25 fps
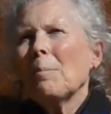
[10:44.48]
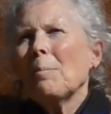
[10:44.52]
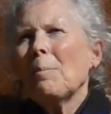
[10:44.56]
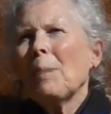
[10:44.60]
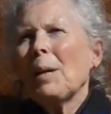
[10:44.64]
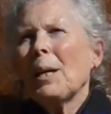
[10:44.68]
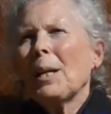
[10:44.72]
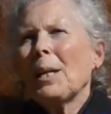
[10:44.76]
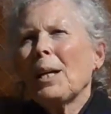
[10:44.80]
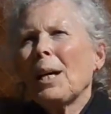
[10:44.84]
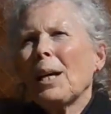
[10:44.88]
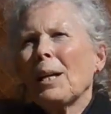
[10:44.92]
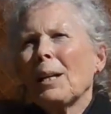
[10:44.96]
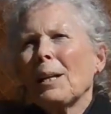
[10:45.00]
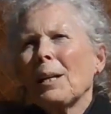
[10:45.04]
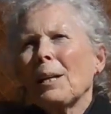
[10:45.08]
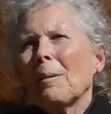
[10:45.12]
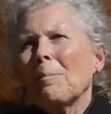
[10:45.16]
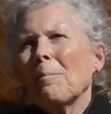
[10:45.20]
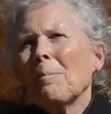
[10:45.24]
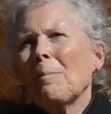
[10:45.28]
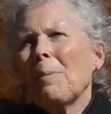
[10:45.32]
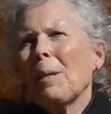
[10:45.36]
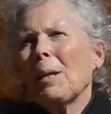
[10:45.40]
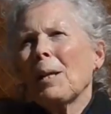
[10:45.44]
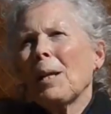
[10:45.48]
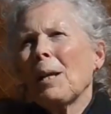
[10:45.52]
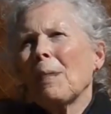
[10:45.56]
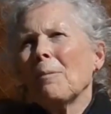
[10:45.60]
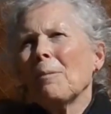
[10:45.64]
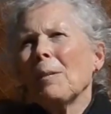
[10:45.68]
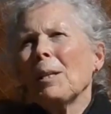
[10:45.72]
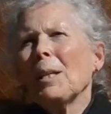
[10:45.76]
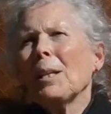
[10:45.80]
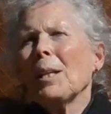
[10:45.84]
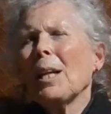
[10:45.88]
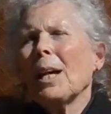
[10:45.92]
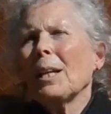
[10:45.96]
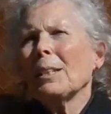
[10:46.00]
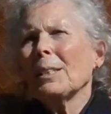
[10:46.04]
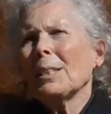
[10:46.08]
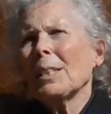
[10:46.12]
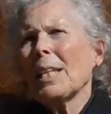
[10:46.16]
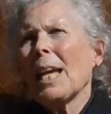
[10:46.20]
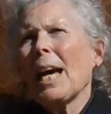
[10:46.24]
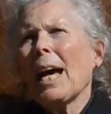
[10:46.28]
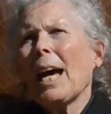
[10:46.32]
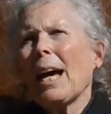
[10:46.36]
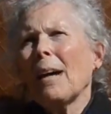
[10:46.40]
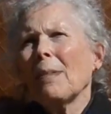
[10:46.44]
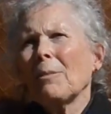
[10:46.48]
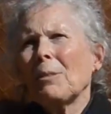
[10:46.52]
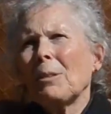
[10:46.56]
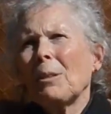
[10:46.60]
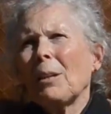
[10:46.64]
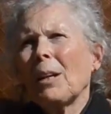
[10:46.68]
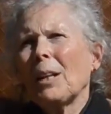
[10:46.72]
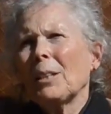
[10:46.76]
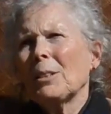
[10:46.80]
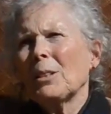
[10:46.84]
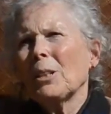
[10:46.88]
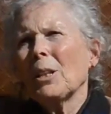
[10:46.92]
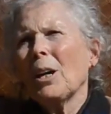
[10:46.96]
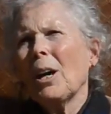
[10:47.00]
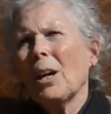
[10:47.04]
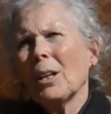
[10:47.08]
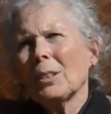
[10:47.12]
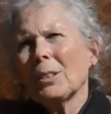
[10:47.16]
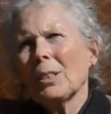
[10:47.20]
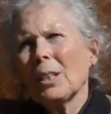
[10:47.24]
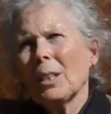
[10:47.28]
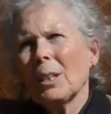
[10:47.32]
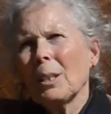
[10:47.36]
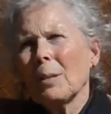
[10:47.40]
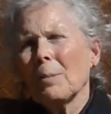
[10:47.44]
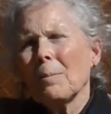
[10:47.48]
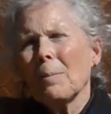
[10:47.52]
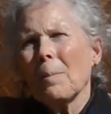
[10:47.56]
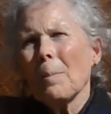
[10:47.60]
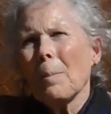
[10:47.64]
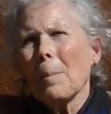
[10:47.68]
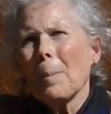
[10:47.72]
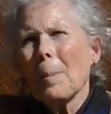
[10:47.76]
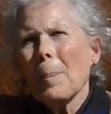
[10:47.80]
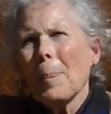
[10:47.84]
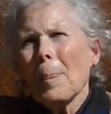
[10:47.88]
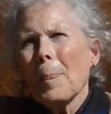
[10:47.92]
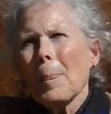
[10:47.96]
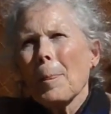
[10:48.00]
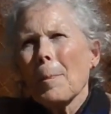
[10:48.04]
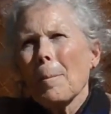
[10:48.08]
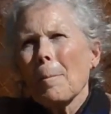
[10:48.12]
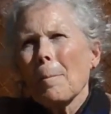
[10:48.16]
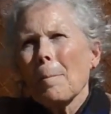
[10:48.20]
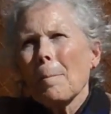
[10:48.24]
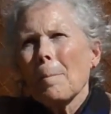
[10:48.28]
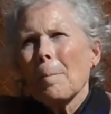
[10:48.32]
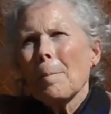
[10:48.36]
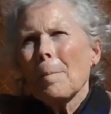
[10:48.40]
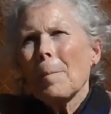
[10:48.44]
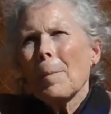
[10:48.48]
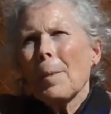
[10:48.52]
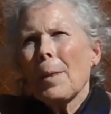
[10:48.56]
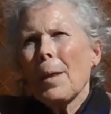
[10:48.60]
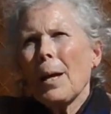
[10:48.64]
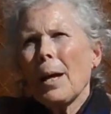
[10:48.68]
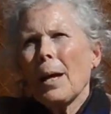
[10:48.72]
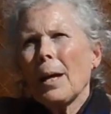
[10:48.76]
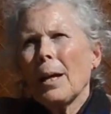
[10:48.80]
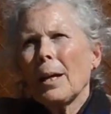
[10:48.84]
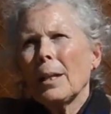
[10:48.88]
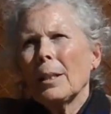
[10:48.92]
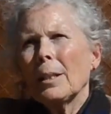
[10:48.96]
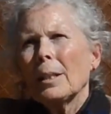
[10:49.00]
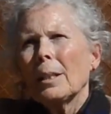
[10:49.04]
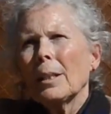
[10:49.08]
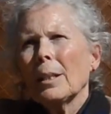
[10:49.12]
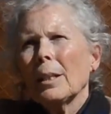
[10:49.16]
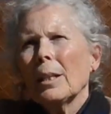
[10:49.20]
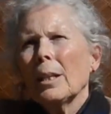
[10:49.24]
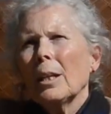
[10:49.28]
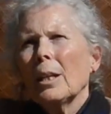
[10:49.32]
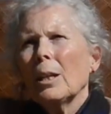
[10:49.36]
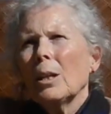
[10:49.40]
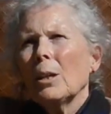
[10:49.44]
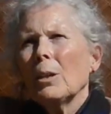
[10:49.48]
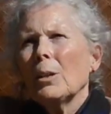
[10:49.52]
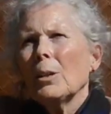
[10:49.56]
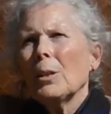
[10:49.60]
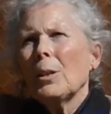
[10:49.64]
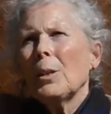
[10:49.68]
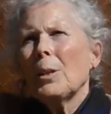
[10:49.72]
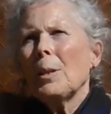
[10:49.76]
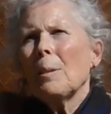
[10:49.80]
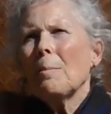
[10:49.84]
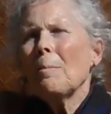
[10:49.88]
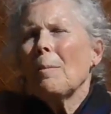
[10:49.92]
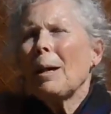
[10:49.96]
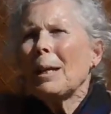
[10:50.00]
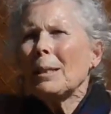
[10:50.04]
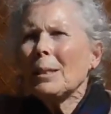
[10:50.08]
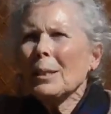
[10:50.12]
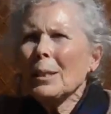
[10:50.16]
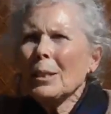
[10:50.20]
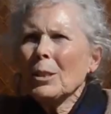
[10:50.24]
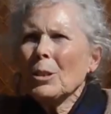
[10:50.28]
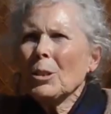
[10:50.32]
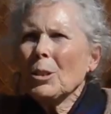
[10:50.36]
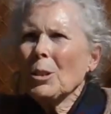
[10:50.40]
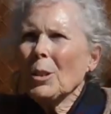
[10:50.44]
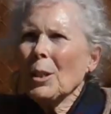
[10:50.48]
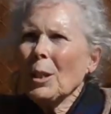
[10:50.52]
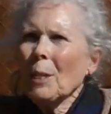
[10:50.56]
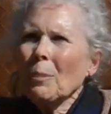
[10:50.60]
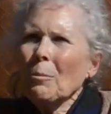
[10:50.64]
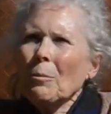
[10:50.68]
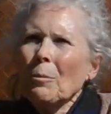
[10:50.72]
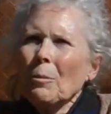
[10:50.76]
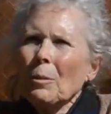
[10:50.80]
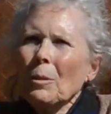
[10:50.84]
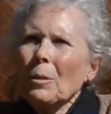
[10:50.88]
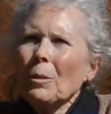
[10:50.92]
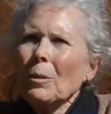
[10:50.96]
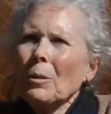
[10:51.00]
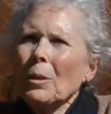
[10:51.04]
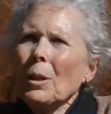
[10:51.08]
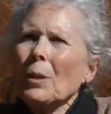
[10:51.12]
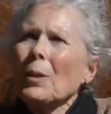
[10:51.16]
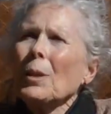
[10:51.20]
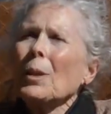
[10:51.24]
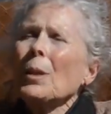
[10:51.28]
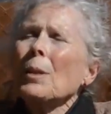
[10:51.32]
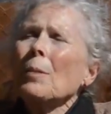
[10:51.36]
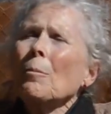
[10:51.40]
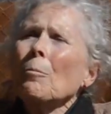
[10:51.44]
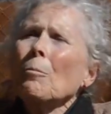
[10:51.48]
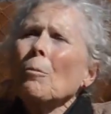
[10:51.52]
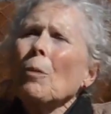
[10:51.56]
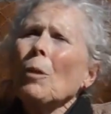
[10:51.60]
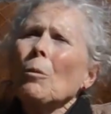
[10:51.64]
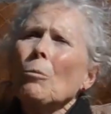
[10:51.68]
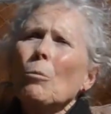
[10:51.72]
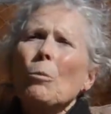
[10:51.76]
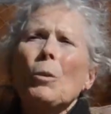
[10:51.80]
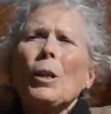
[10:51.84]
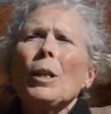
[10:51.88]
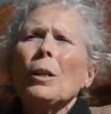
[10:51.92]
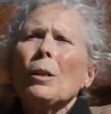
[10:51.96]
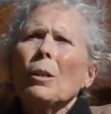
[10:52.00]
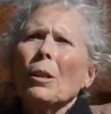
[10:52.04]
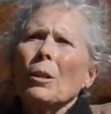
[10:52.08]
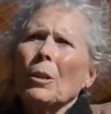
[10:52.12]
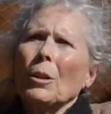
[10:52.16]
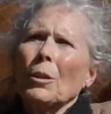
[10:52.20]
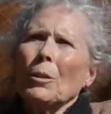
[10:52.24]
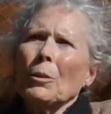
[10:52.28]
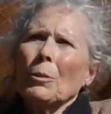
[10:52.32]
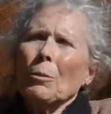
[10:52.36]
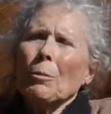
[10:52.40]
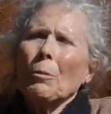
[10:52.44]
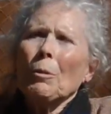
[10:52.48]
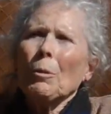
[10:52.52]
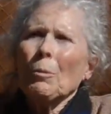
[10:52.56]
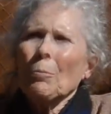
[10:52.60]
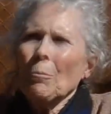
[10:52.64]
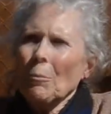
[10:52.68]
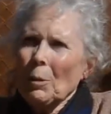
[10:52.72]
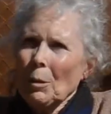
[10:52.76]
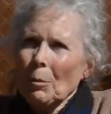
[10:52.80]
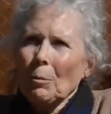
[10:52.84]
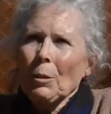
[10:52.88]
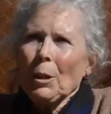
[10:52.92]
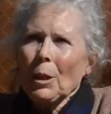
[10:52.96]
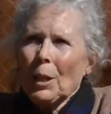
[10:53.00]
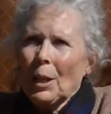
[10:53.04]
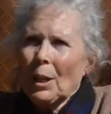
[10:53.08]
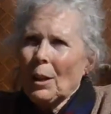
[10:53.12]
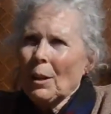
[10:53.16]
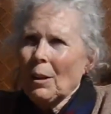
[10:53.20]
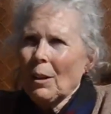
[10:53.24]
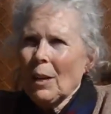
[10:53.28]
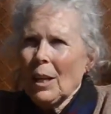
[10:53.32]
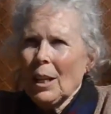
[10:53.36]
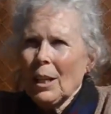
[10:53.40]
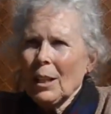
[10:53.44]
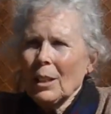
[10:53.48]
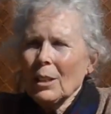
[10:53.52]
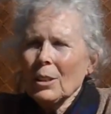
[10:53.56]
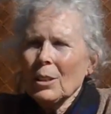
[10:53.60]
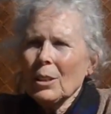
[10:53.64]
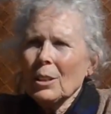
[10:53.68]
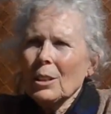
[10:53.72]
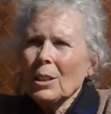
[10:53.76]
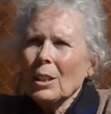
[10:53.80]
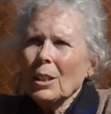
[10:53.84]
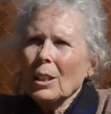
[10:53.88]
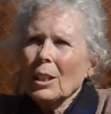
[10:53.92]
But I realized after I talked to them that the message that what we learned when we were their age,